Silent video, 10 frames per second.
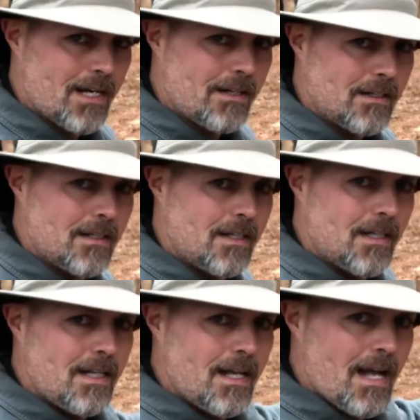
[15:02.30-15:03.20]
here.
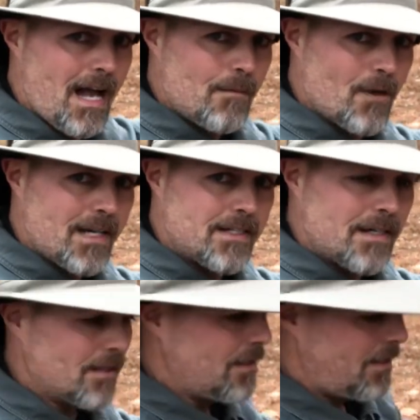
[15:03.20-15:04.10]
I'm right
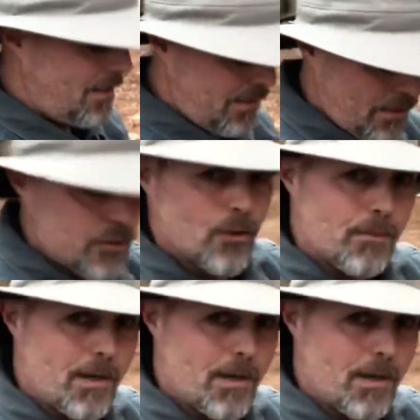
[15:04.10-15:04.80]
there. The trip